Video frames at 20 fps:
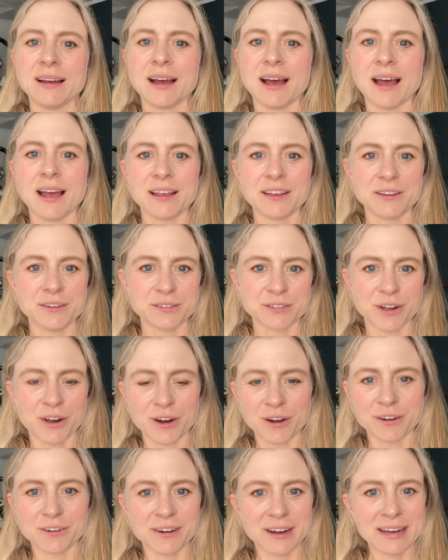I use
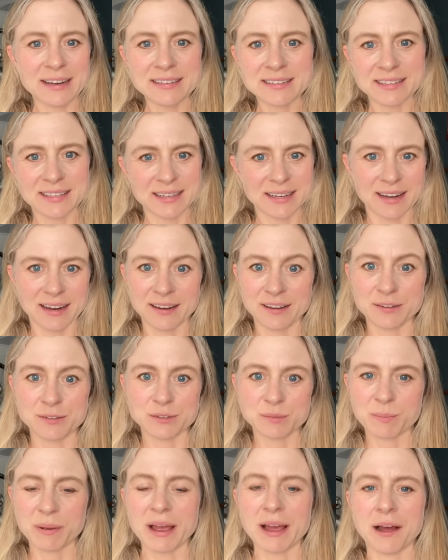heart rate, I
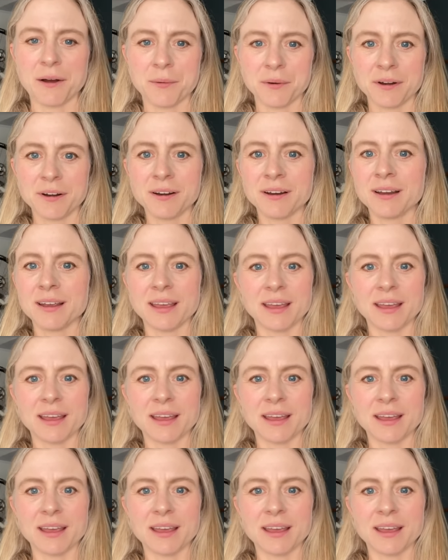use power,